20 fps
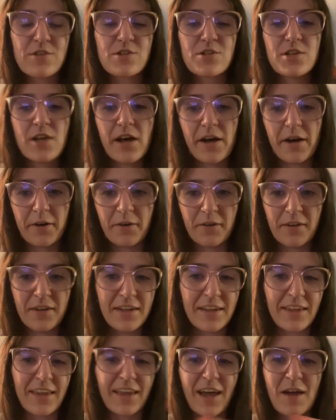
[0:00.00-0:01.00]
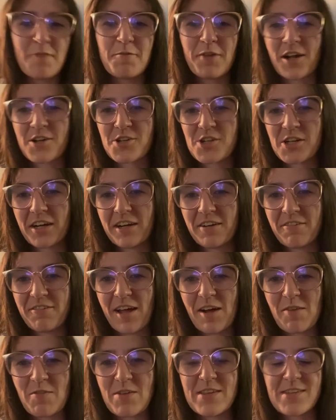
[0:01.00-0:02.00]
So, like, I'm not sure if
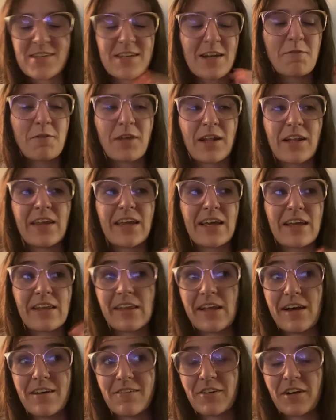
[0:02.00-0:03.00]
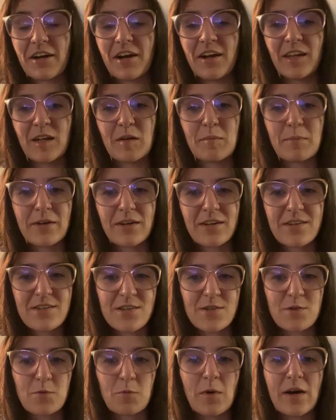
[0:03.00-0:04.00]
that means I'm gonna like love her other books
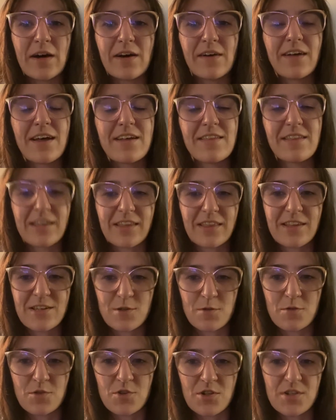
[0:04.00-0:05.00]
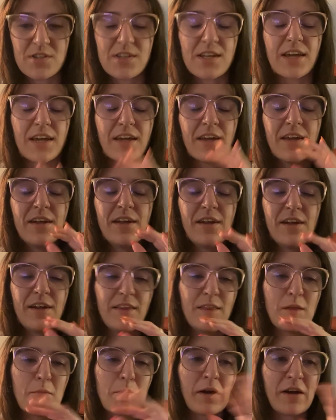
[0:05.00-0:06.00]
as well. I think this was just like
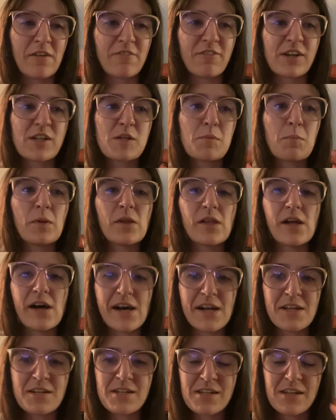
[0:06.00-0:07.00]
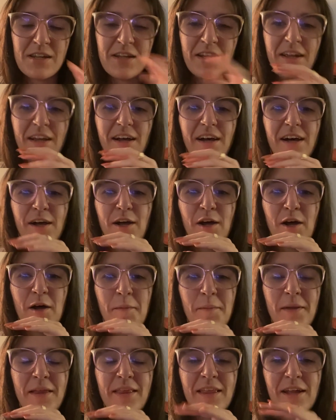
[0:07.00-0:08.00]
the perfect plot.
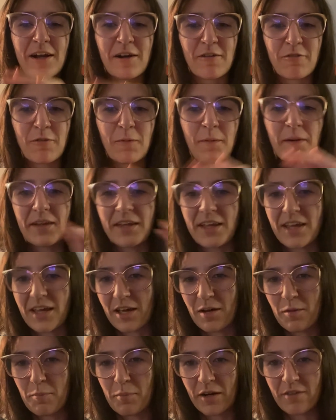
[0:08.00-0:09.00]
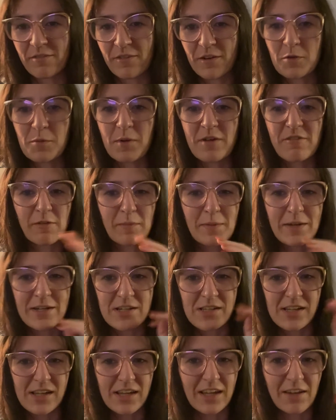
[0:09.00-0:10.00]
and therefore like a perfect way for me
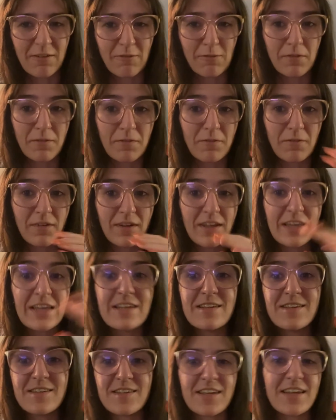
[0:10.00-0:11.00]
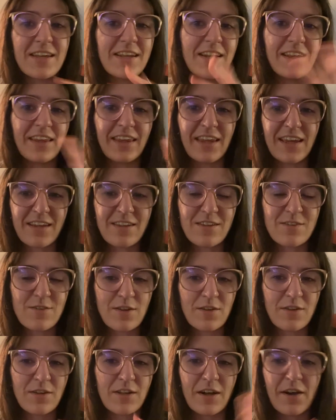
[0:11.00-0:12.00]
to like ease in and
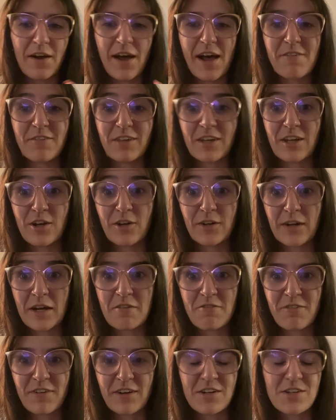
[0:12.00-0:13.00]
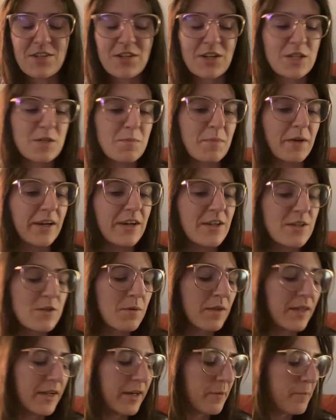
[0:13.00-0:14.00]
like, you know, have like a great first experience
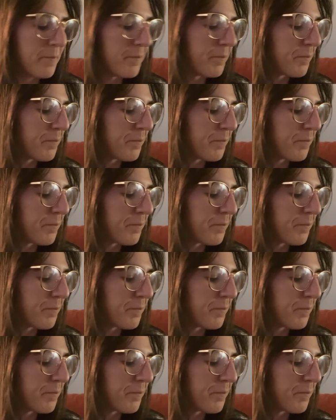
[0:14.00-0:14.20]
with her.